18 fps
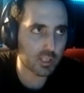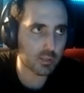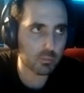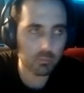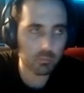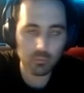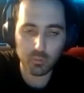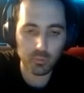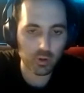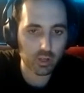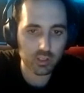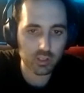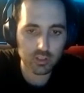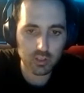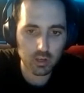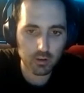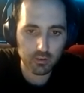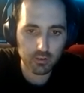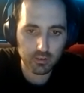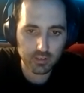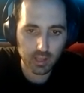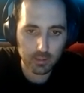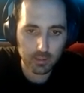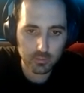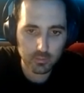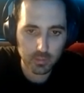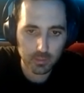piss the more
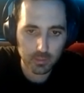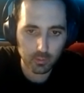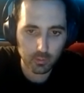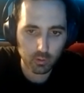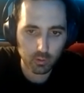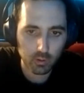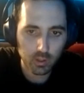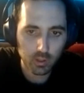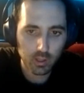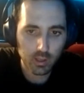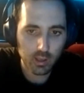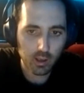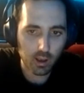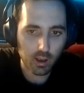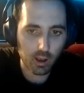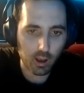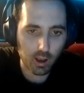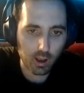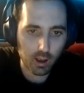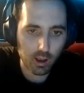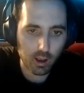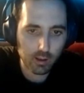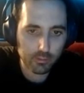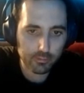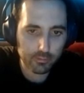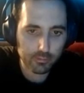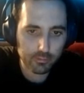conservative types of people
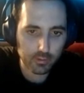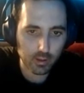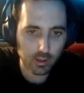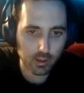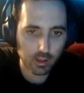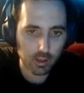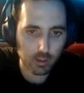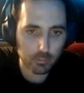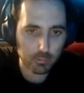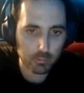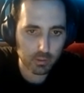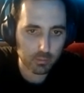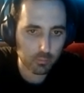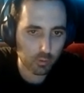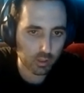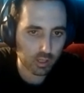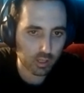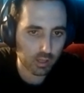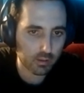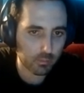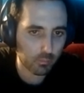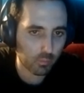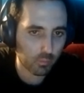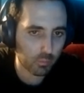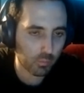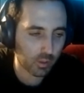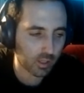off, be more
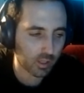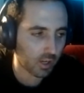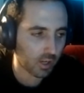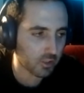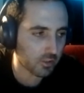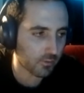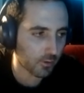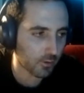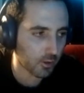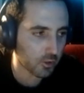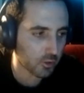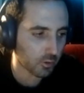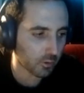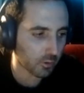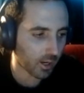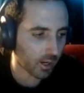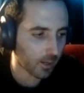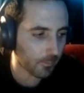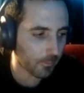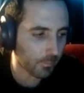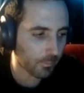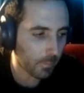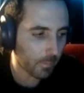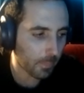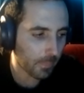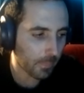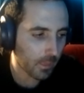controversial, right?
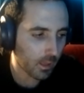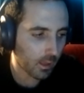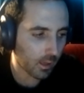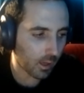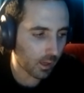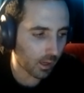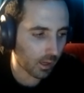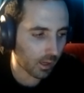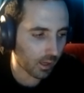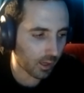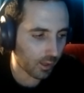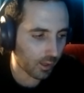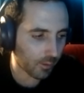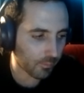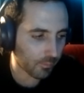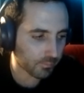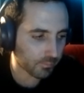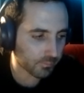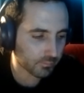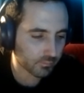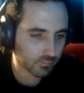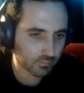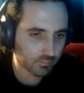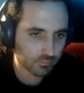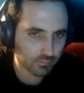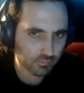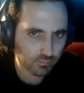Now
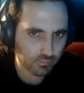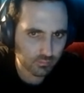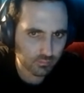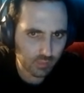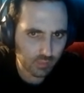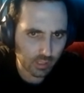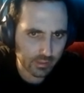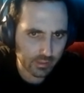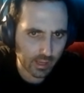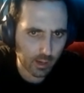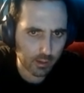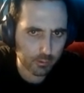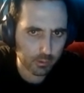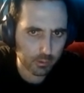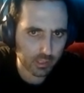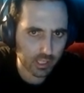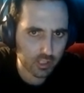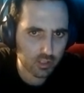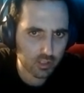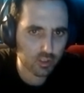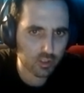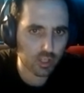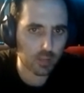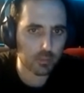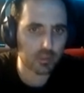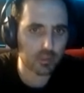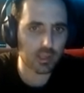in
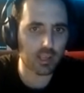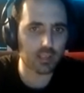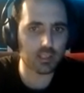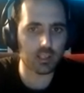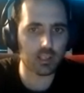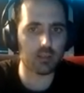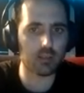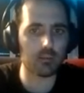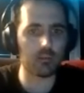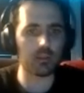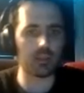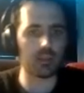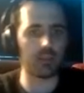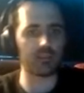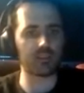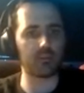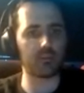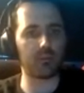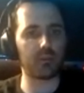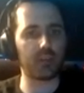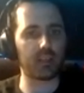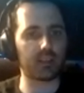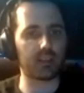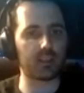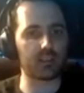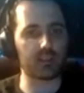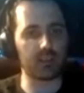relationships, it's gonna give someone
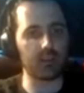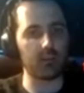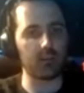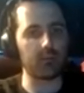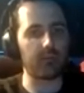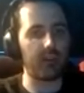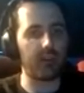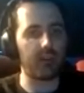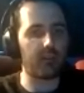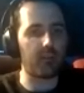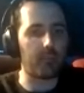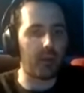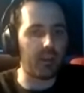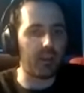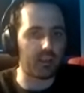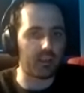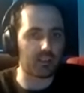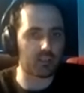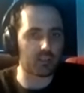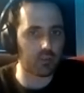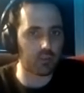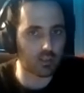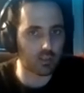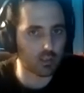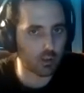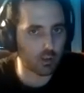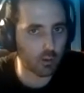like this, very rebellious
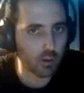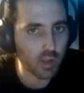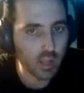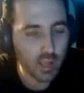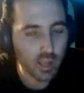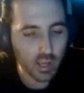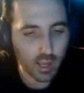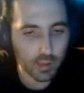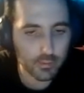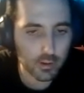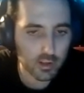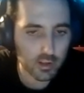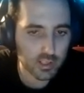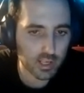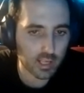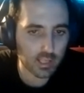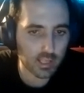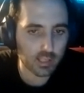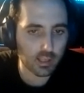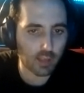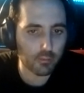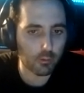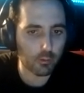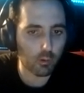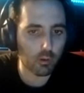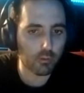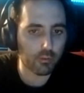streak. So if there's any
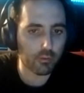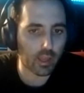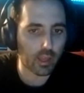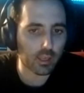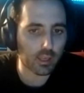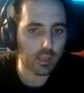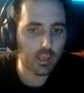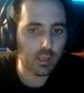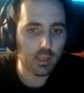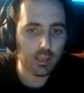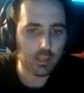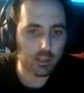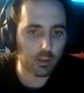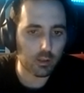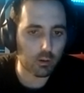level of like,